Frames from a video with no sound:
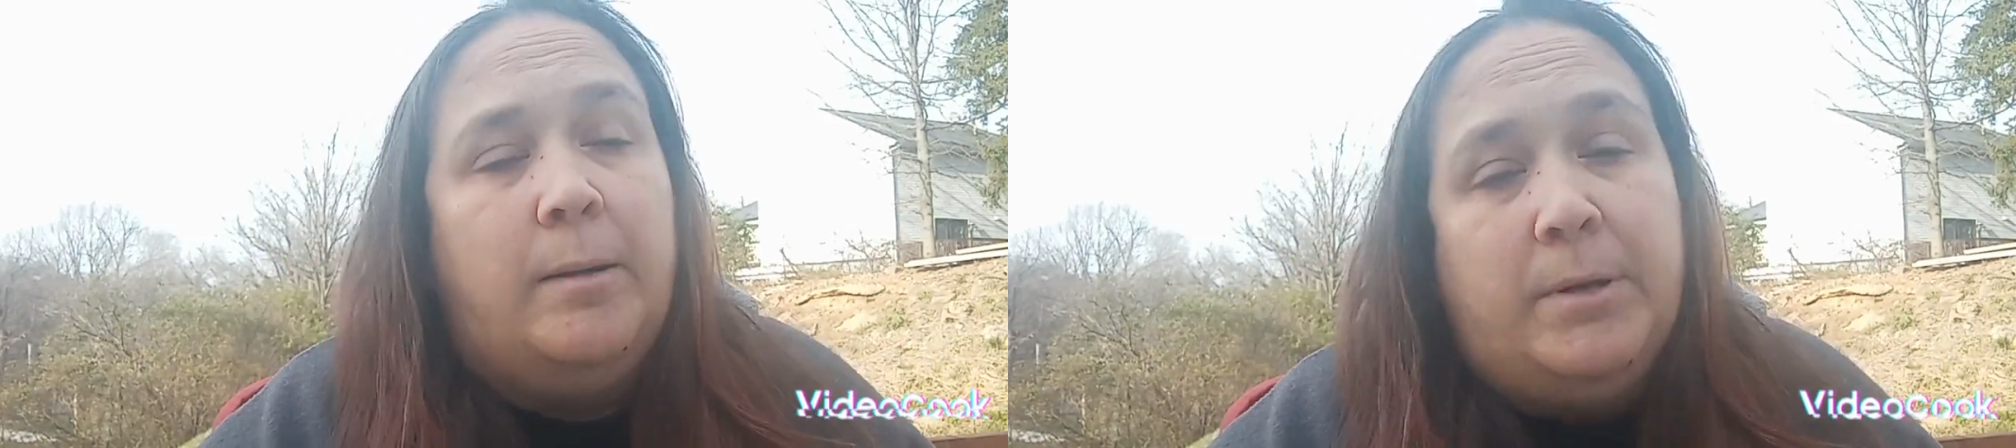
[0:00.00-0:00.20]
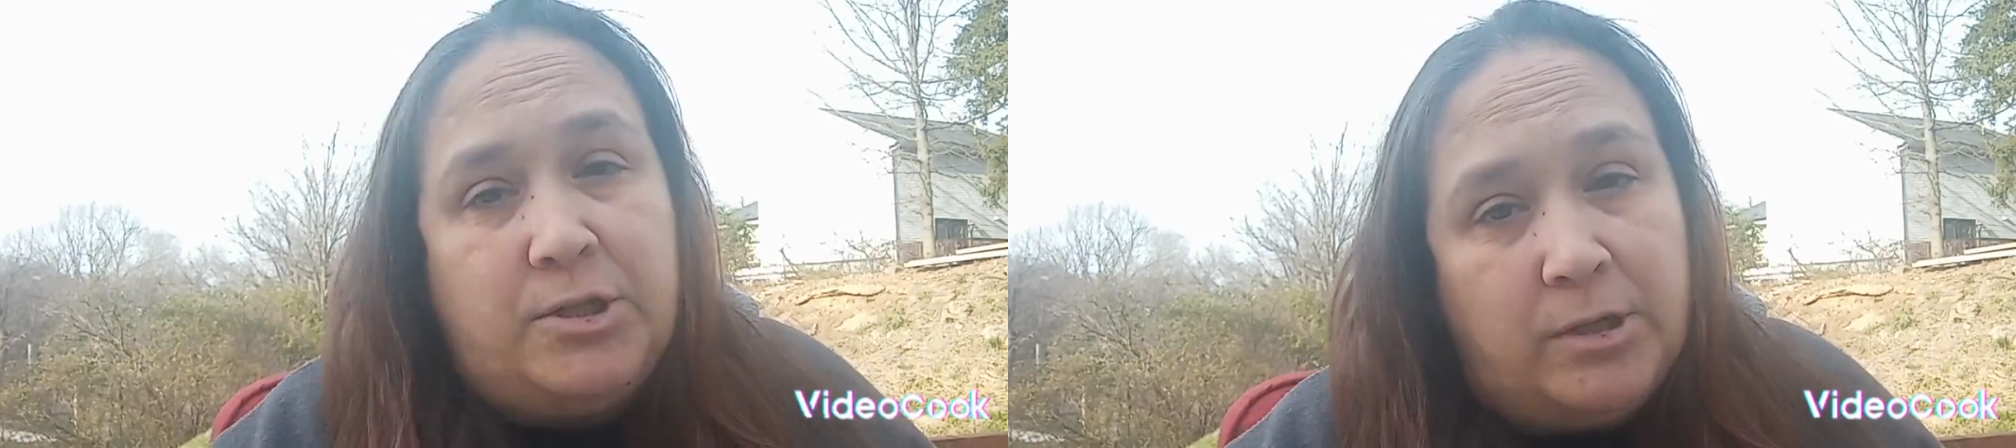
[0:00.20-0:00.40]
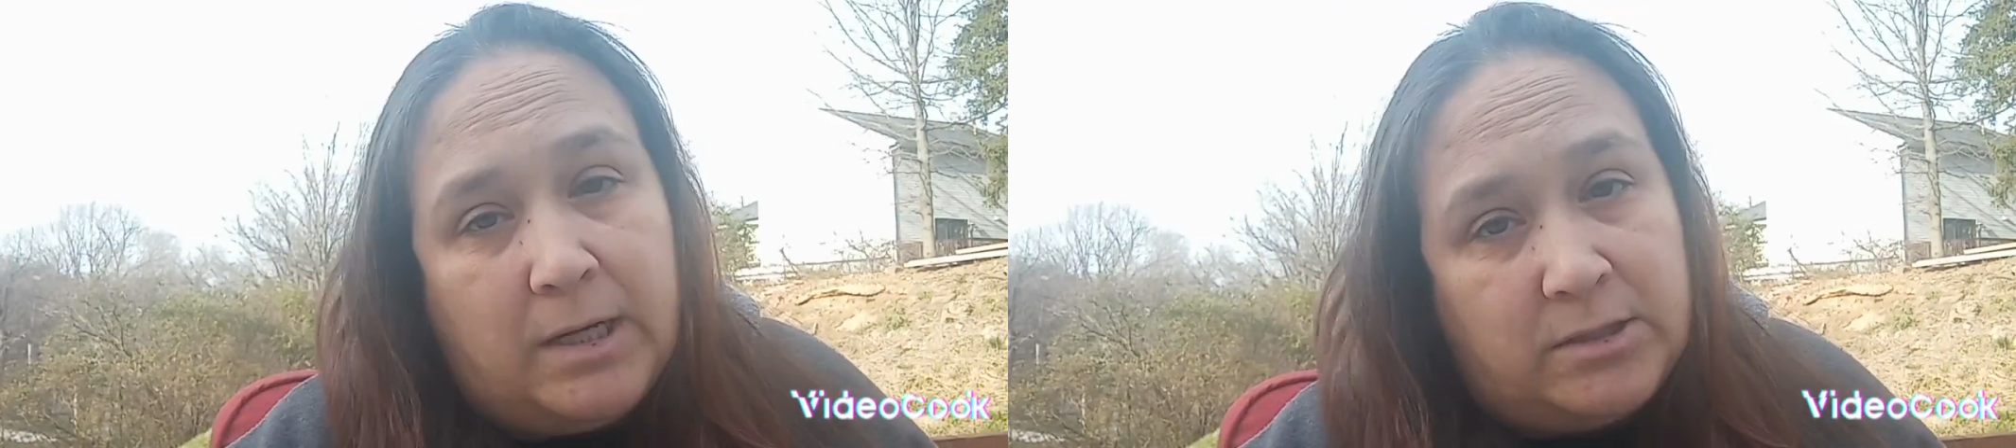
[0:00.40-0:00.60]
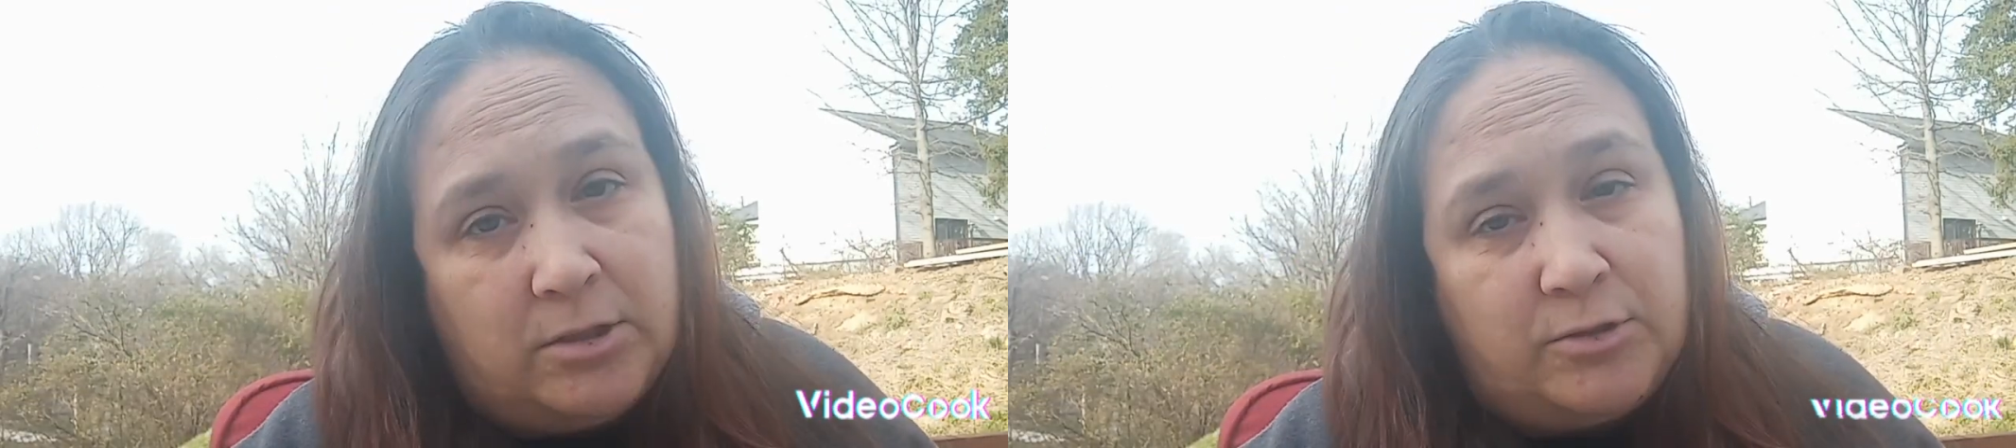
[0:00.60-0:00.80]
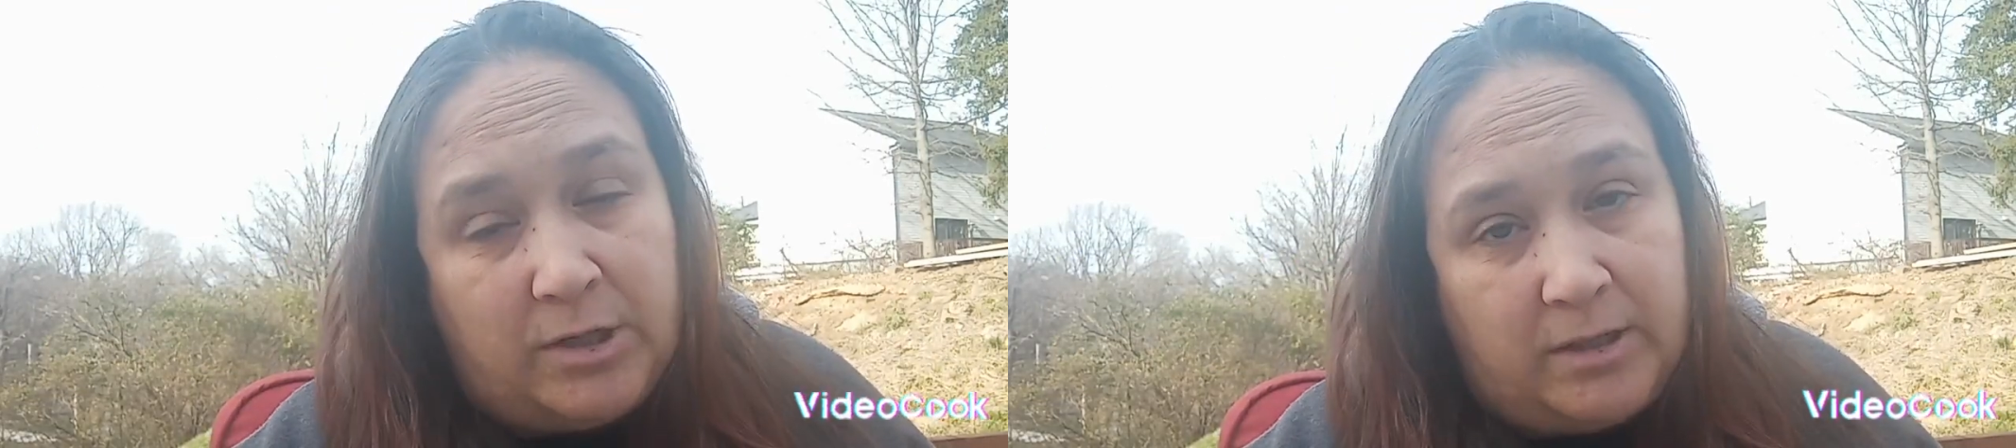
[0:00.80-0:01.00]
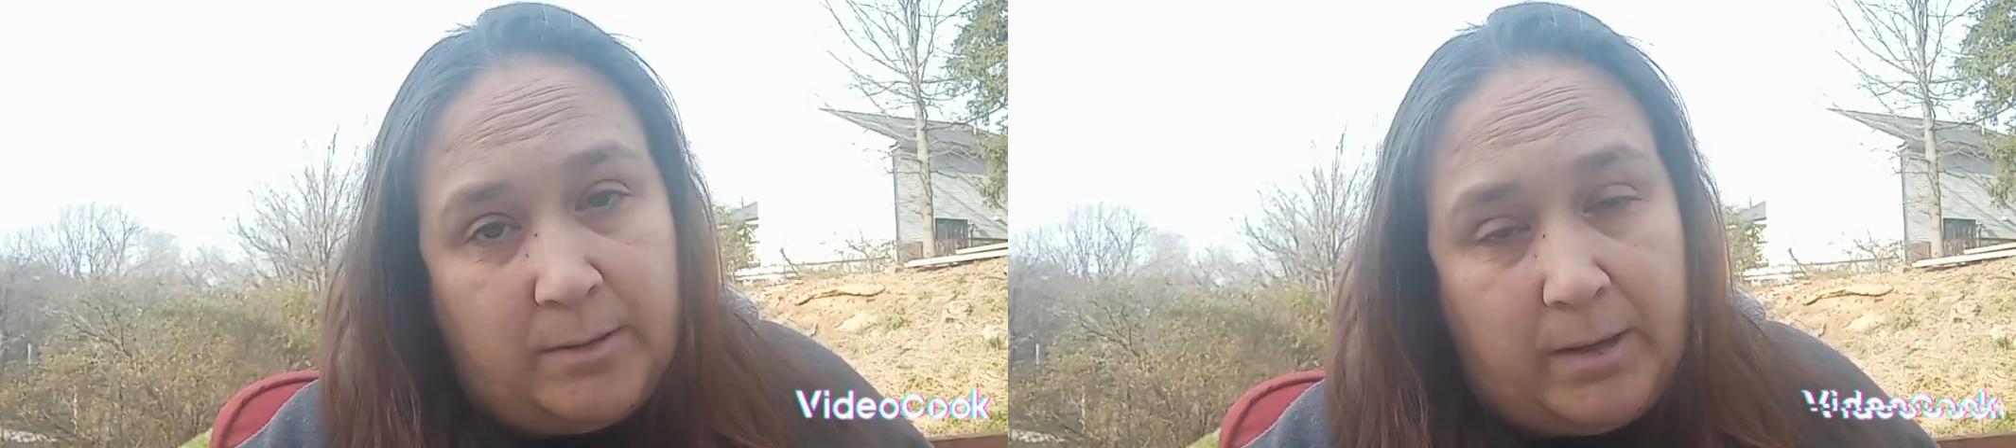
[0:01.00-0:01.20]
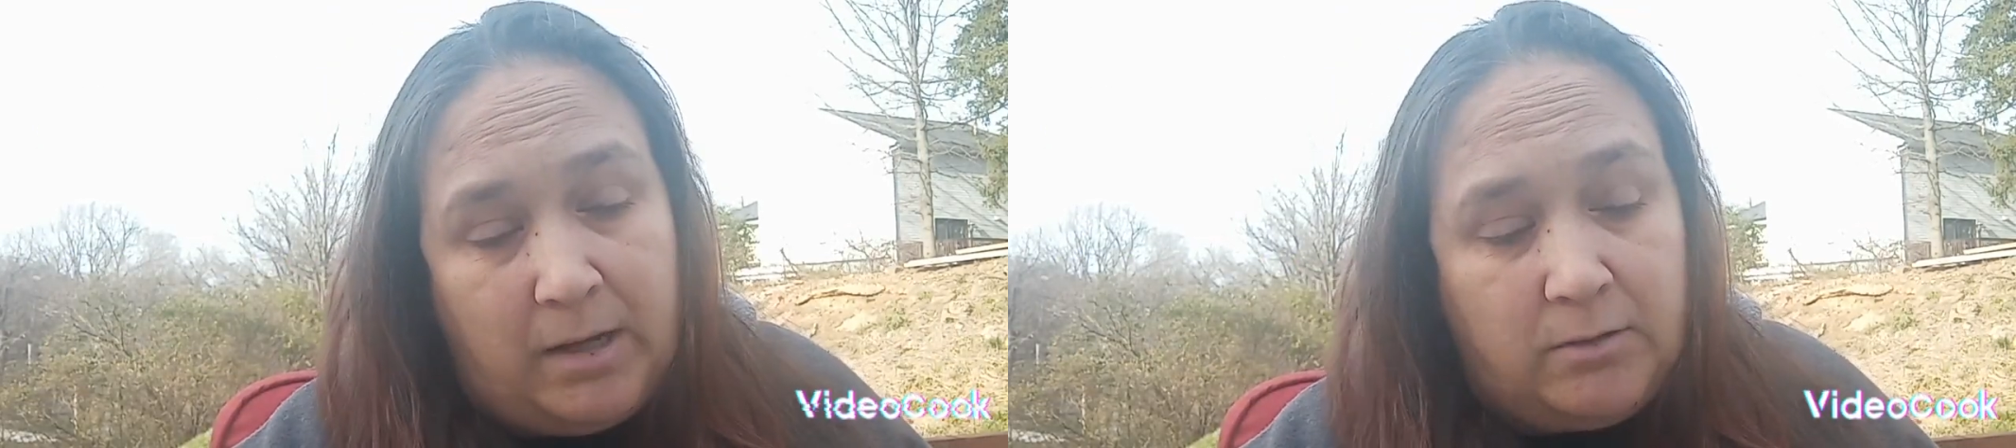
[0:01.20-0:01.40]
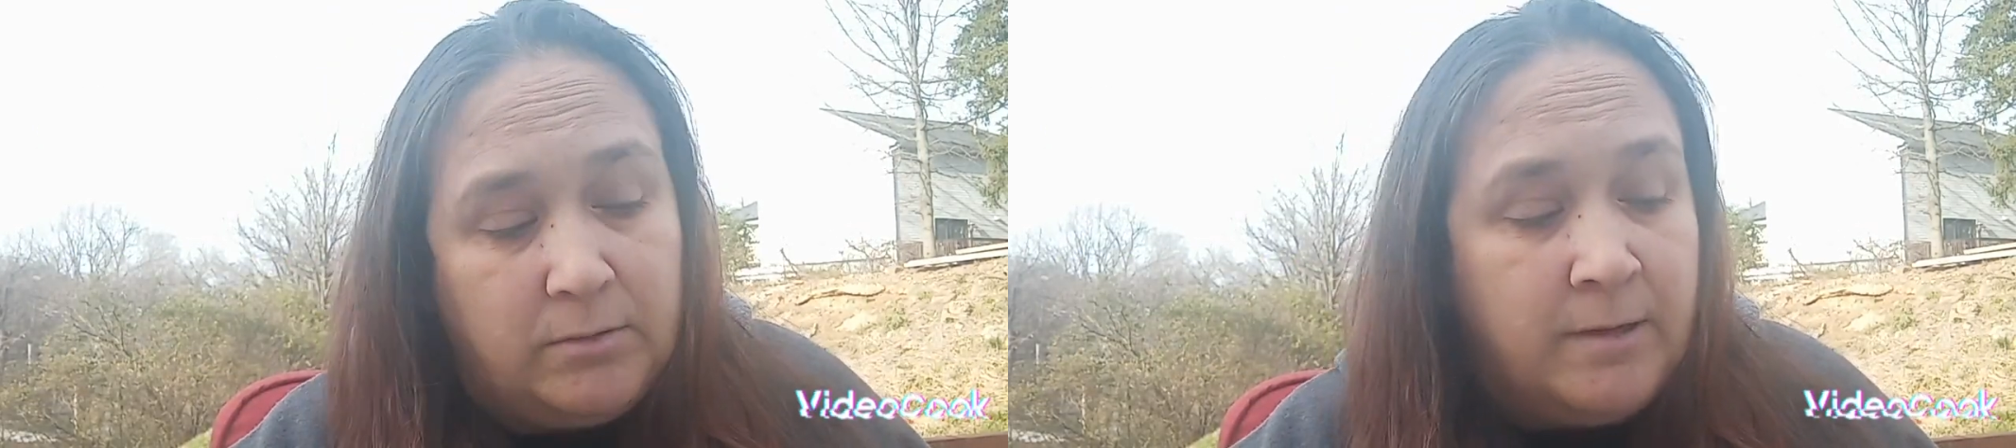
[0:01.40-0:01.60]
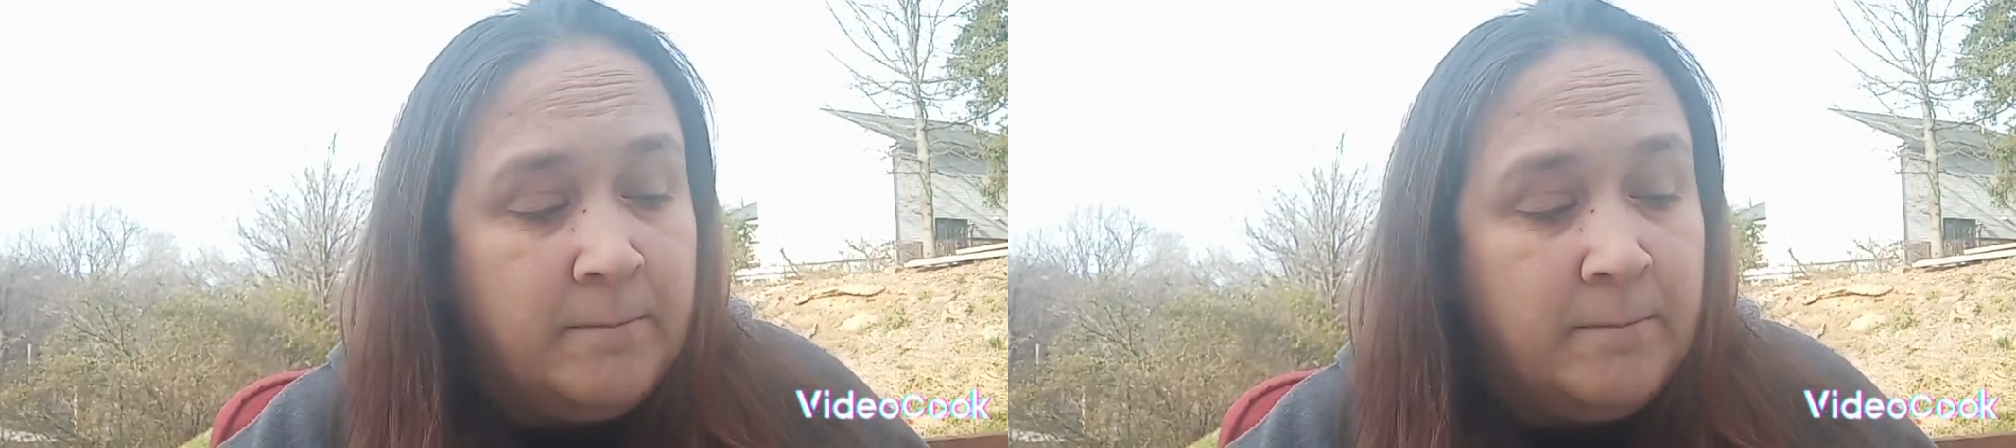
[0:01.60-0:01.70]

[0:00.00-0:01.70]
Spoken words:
Make sure you guys go check them out.